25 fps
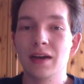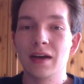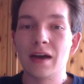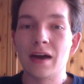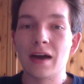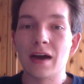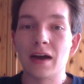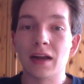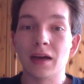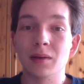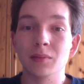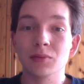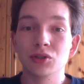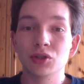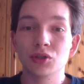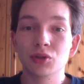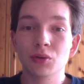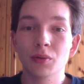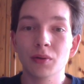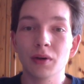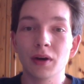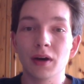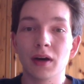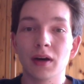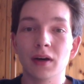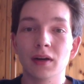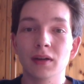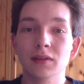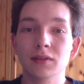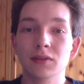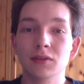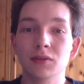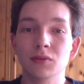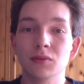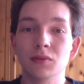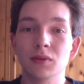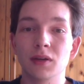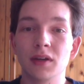And I'm sure I'll
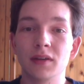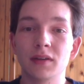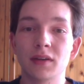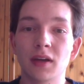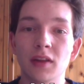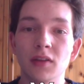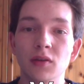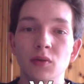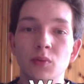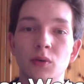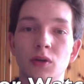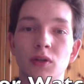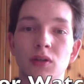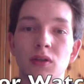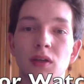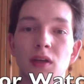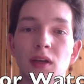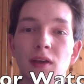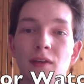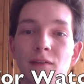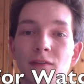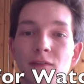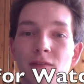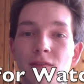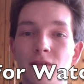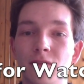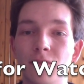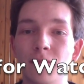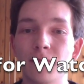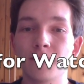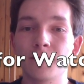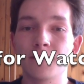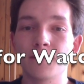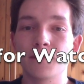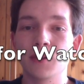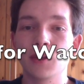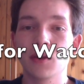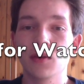do another one if
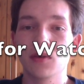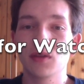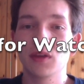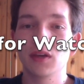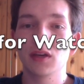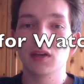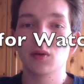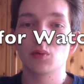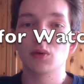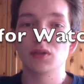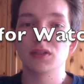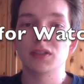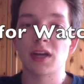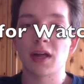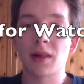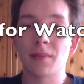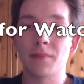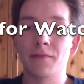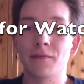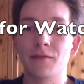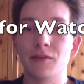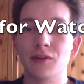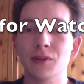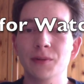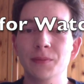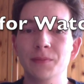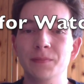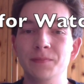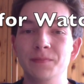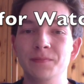you think it was helpful.